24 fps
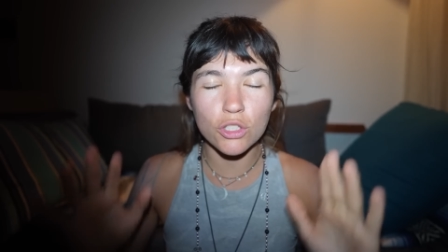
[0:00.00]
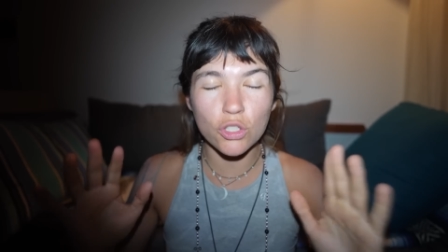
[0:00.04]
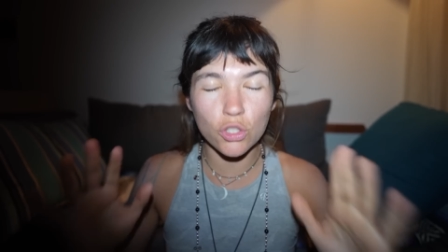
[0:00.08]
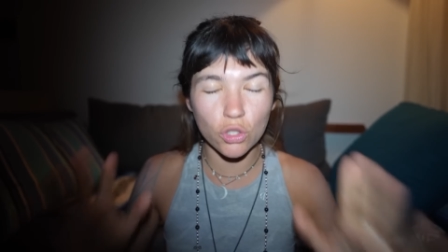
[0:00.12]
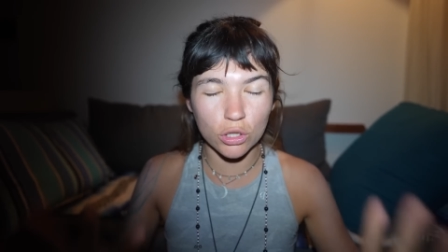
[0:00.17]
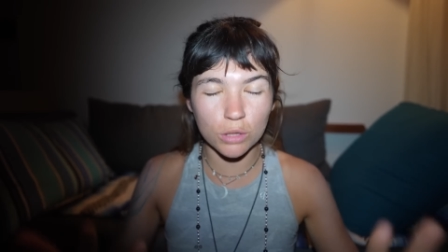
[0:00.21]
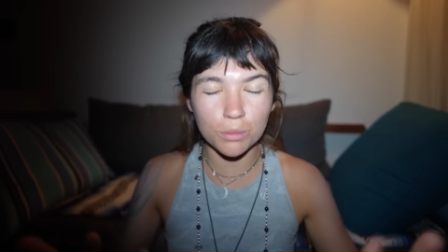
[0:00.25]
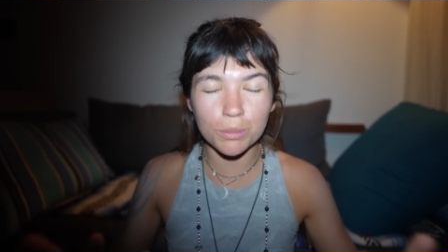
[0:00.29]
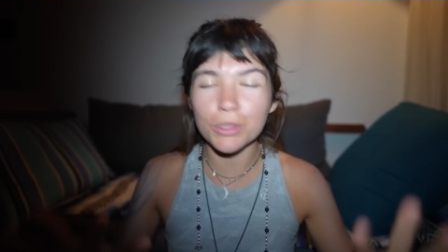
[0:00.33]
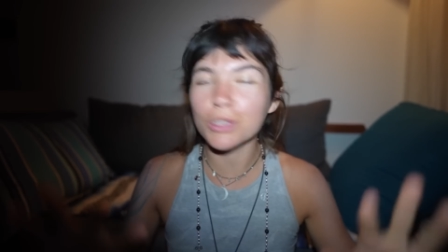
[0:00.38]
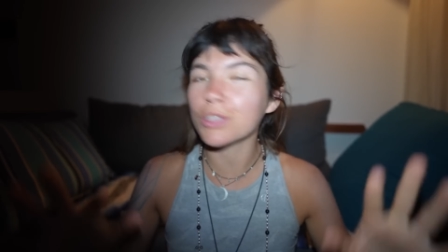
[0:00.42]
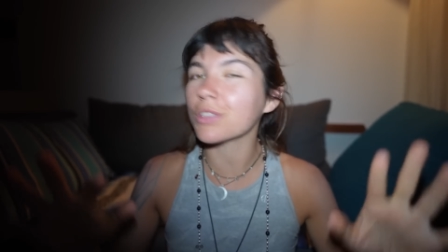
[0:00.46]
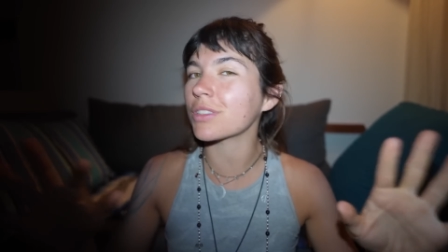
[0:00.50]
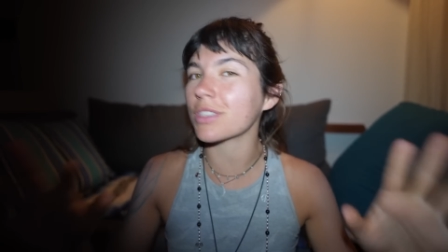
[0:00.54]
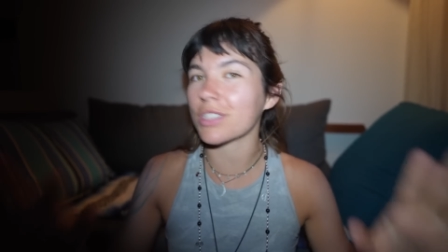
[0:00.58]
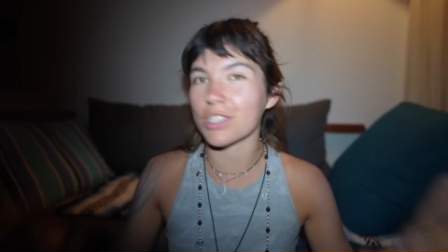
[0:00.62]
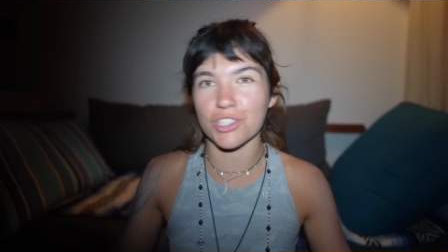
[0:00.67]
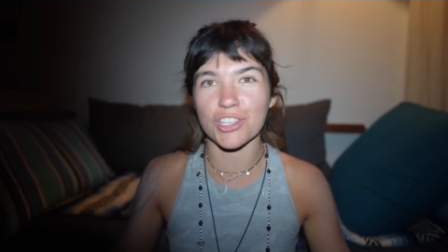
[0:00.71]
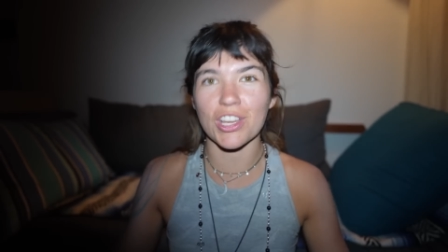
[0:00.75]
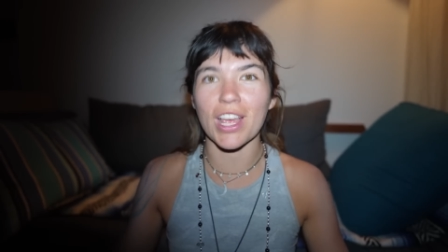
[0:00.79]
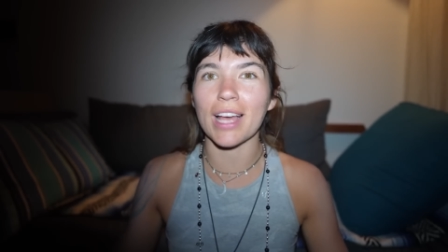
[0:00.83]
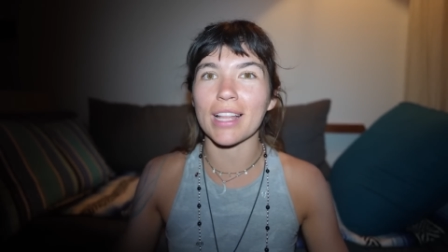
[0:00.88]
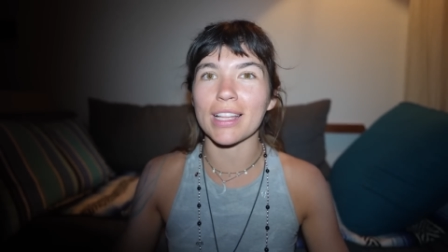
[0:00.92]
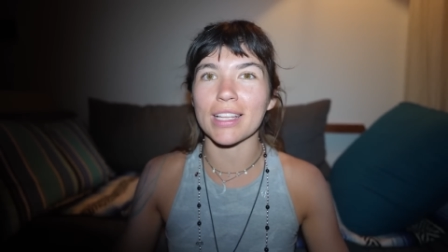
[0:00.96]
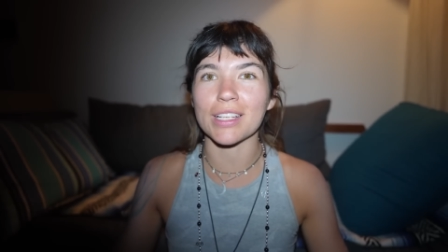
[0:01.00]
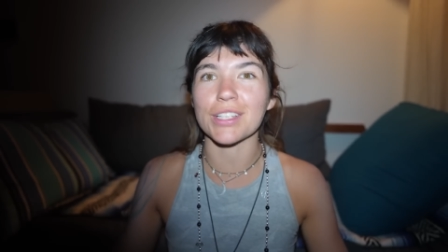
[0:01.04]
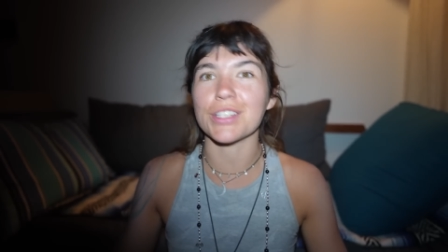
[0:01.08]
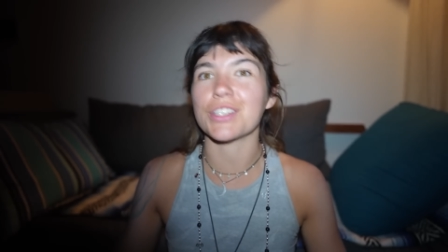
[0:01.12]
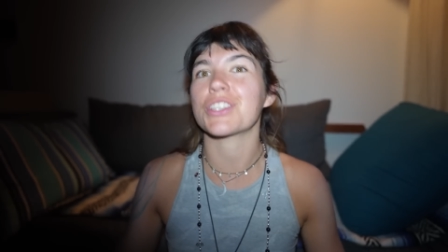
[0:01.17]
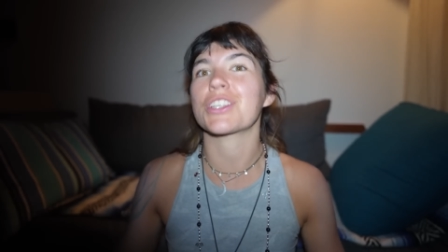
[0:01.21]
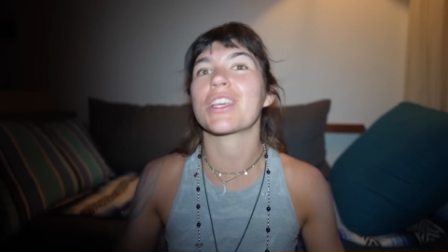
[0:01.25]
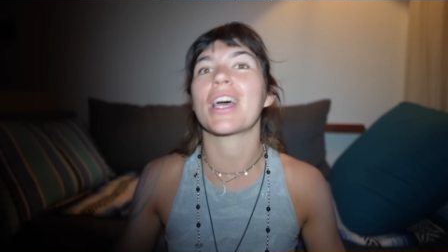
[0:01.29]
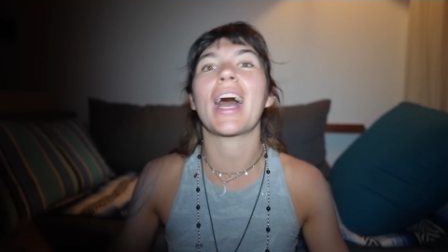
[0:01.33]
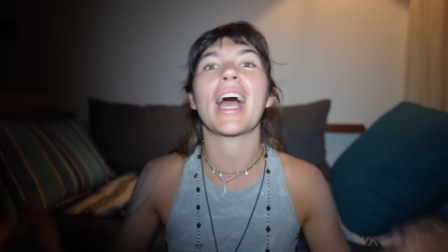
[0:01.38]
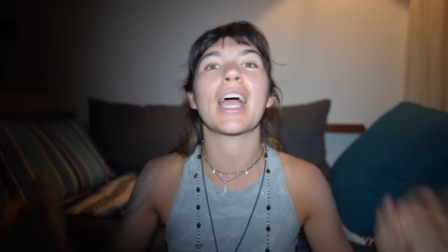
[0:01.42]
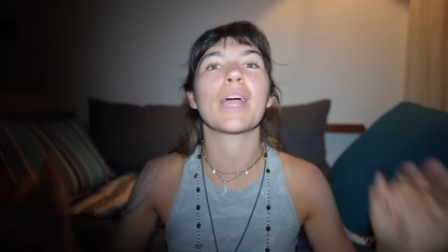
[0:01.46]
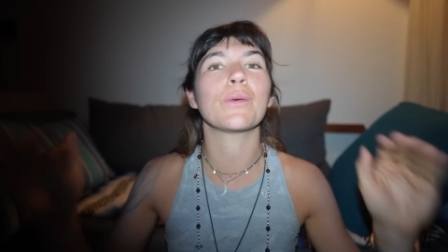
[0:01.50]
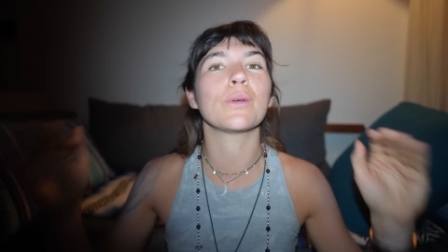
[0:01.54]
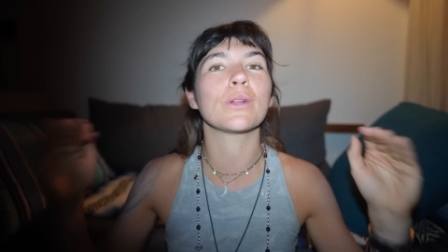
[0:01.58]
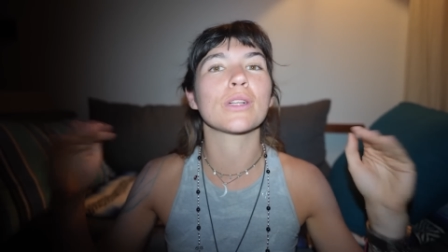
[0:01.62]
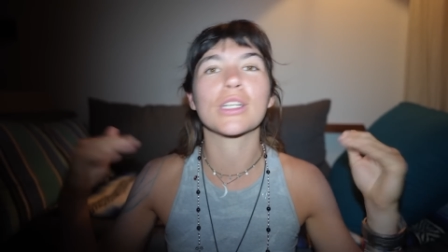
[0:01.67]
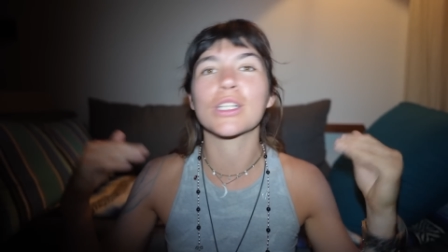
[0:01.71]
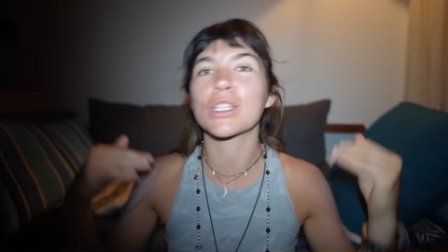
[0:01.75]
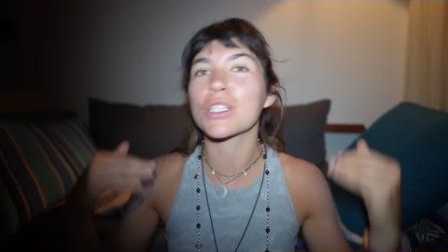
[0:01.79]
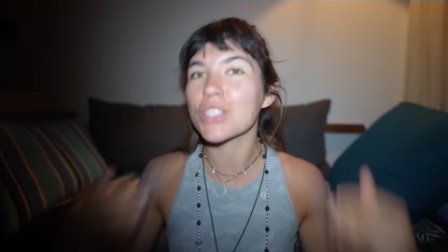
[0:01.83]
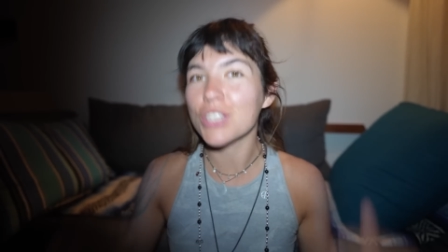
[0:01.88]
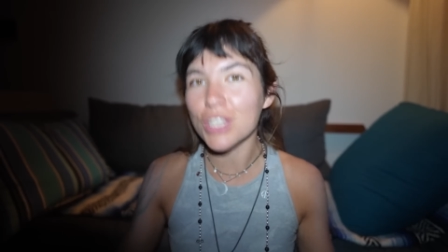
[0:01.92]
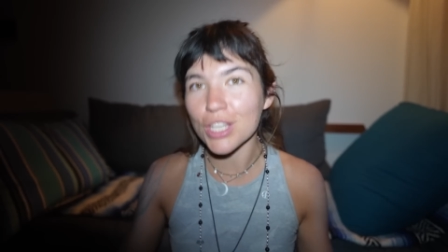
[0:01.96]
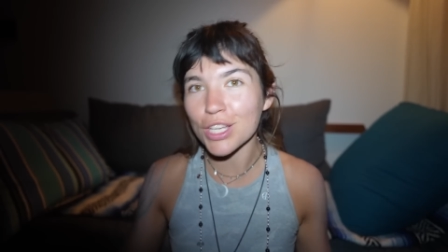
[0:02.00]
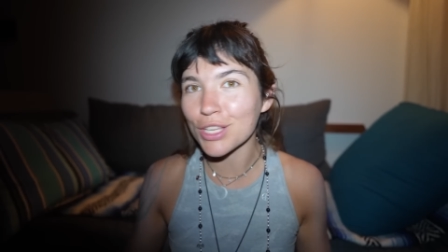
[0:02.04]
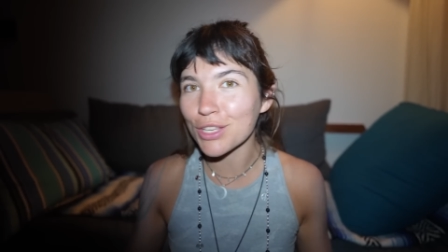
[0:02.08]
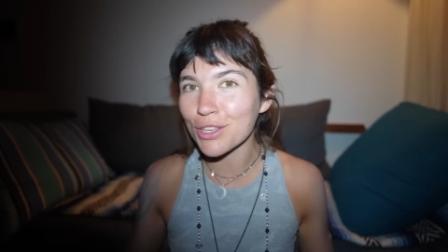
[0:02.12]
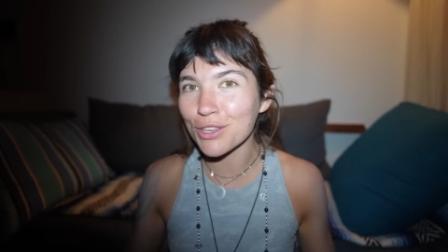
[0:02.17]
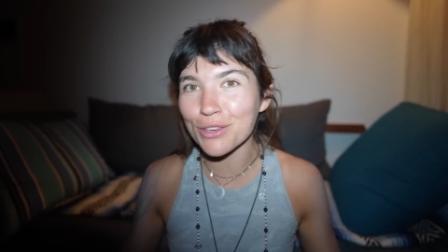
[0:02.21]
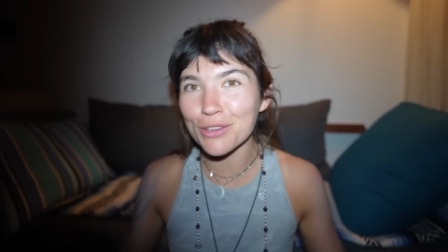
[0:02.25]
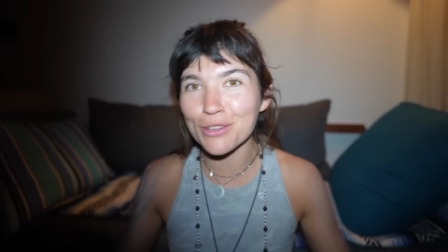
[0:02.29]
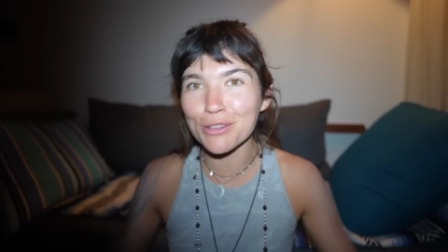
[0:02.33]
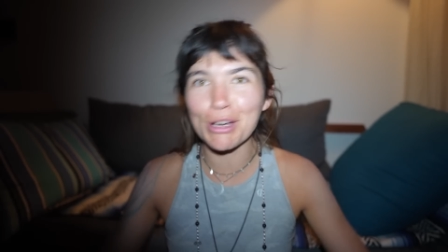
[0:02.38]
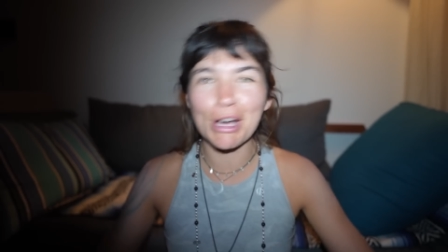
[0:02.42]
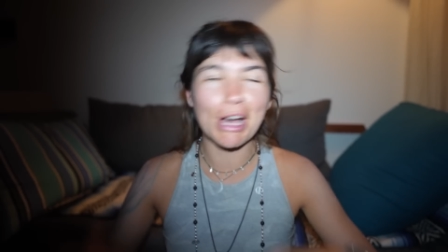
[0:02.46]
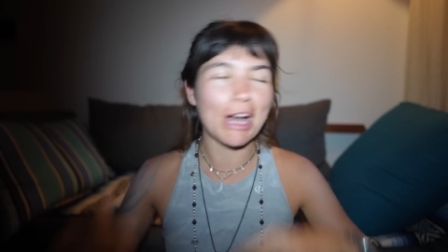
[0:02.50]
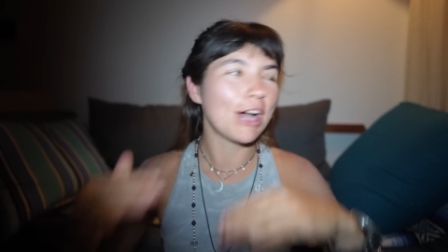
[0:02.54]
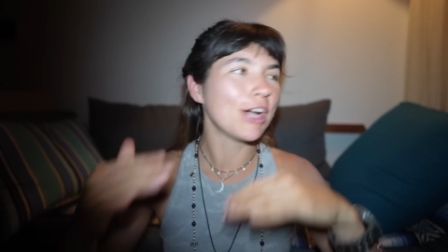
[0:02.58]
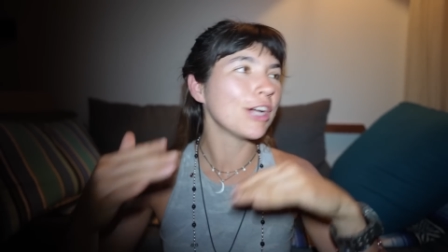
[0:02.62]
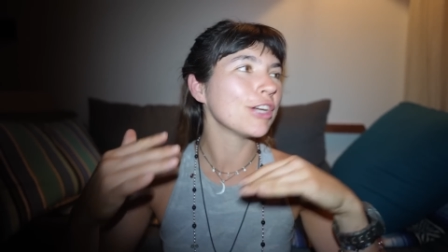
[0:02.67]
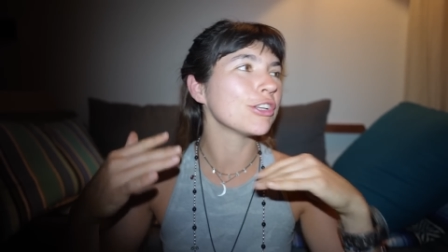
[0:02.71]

join me on this challenge. I will continue